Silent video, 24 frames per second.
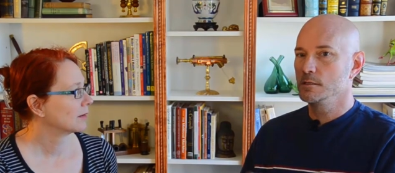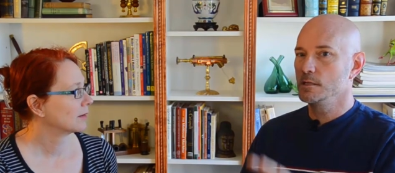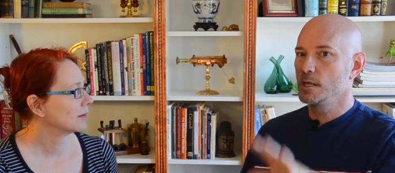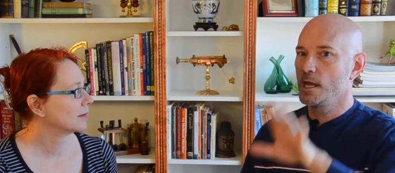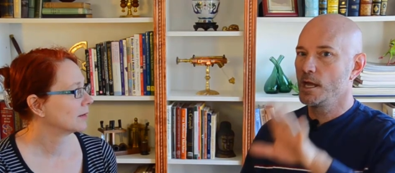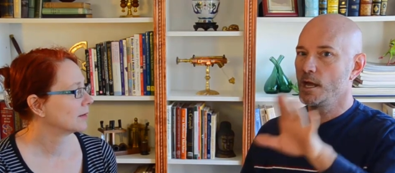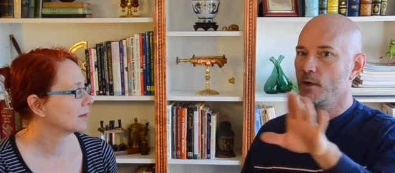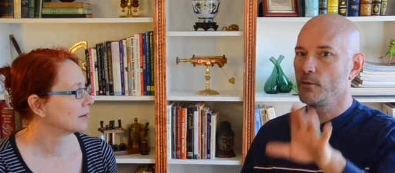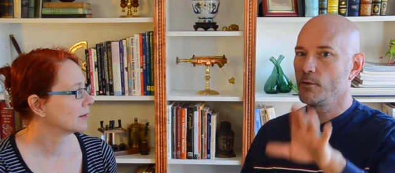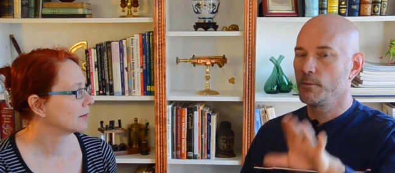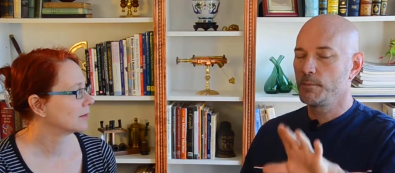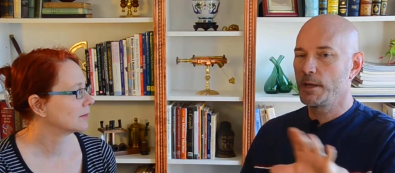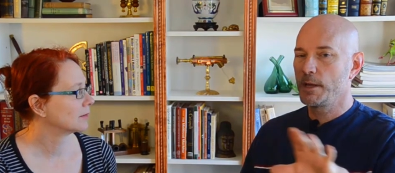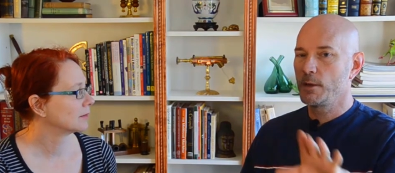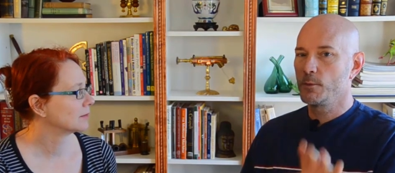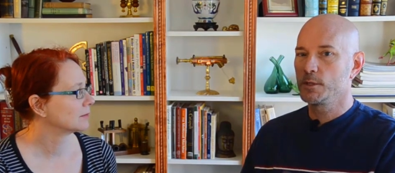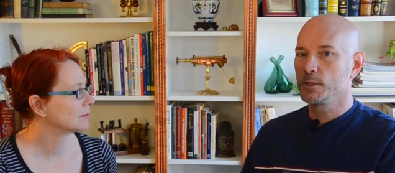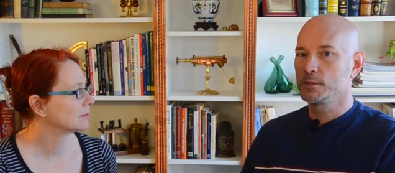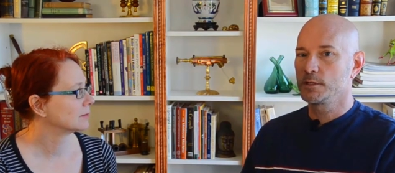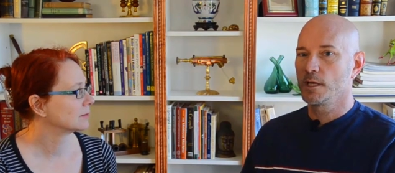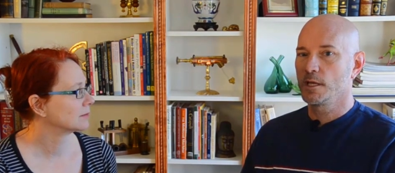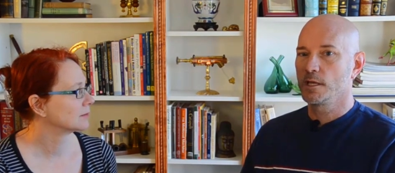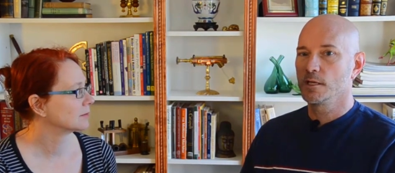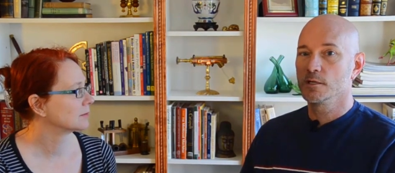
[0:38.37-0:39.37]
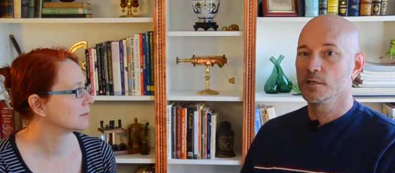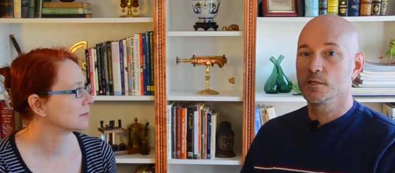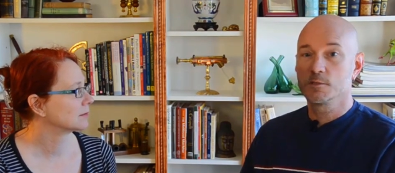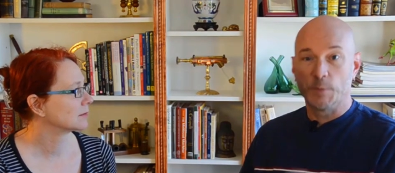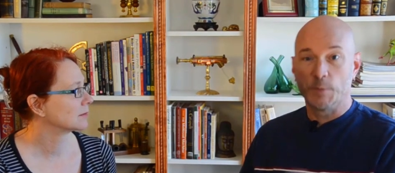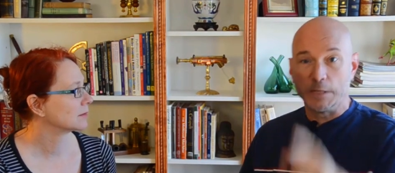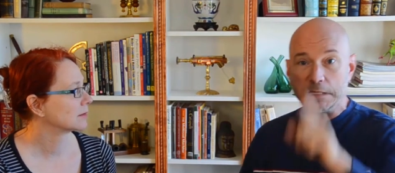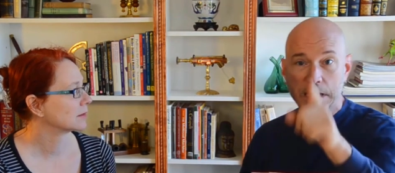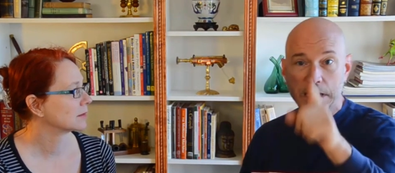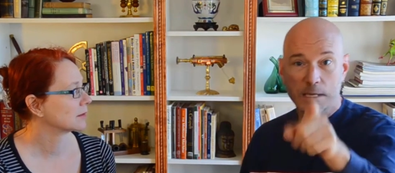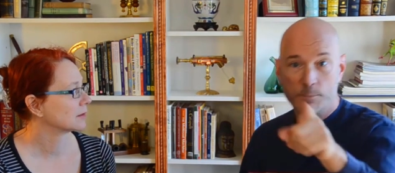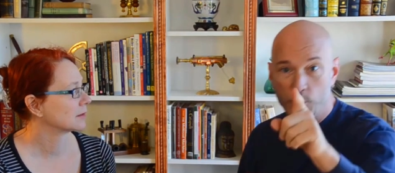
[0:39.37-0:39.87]
Speaker 1: now about what that is,
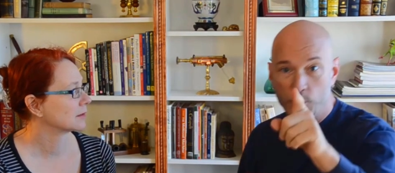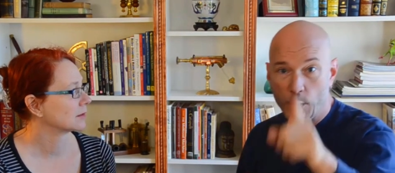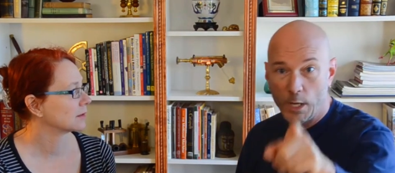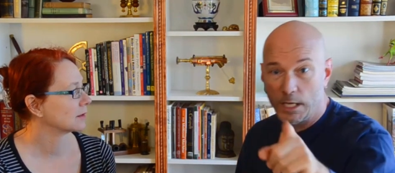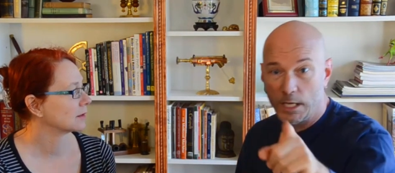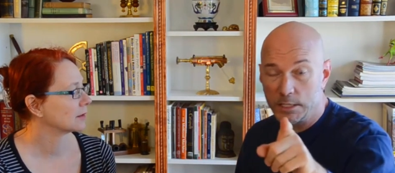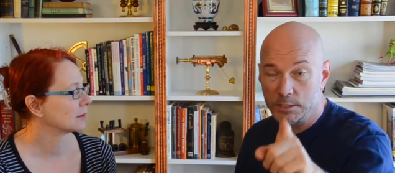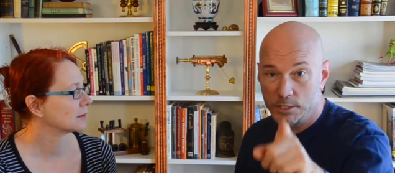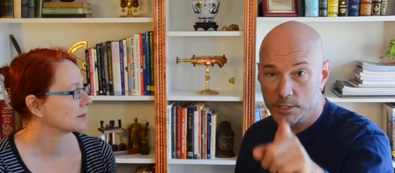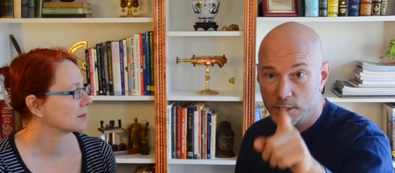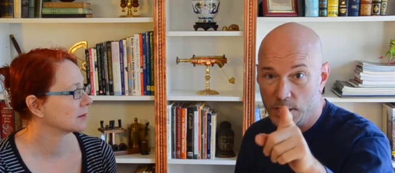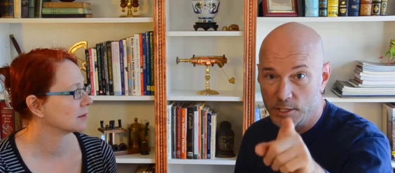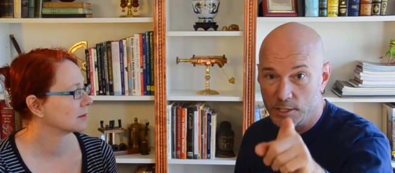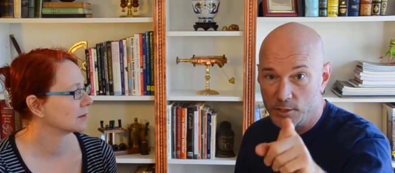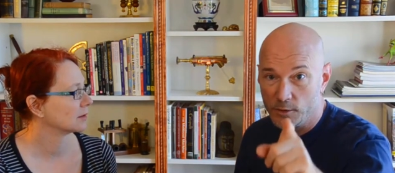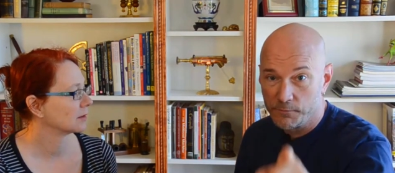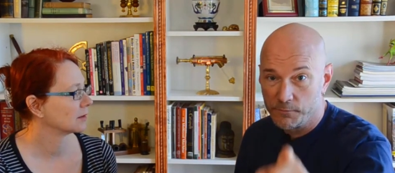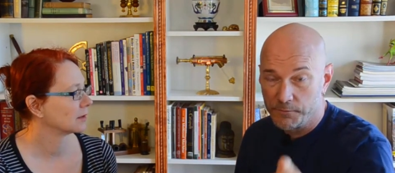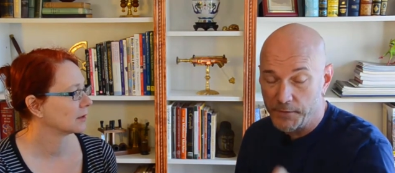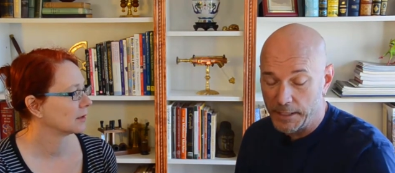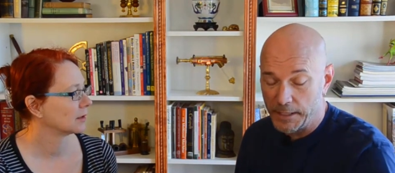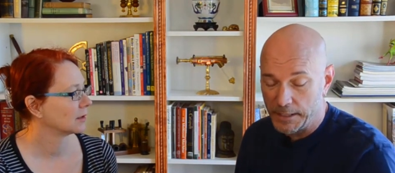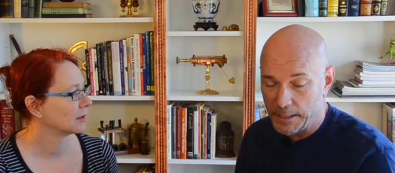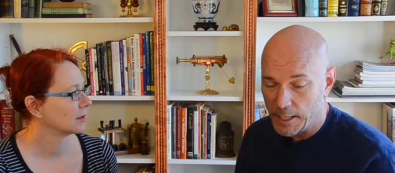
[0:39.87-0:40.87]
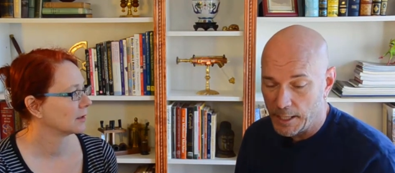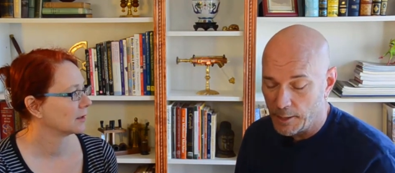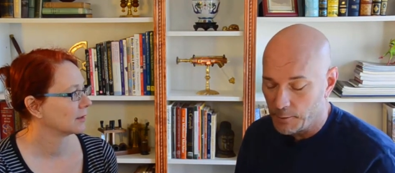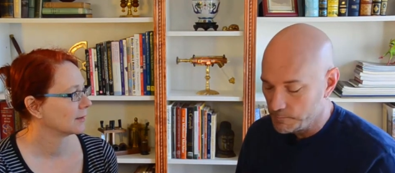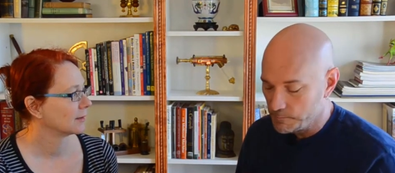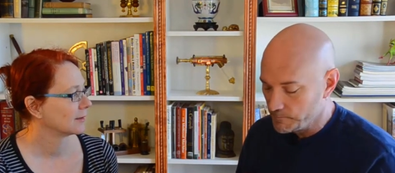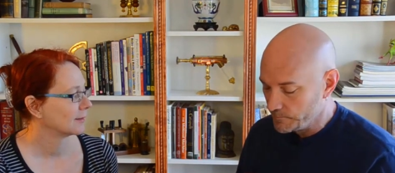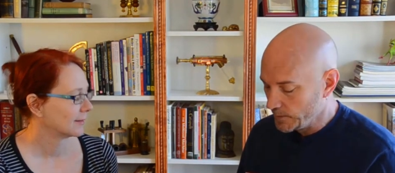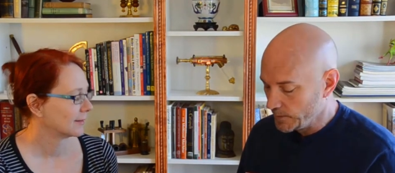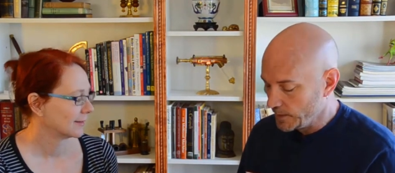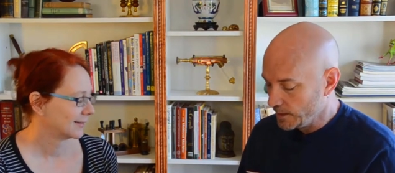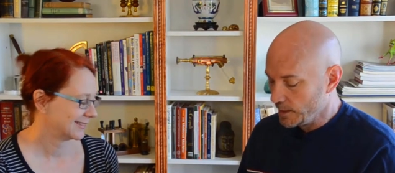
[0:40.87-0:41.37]
but keep watching and you'll find out.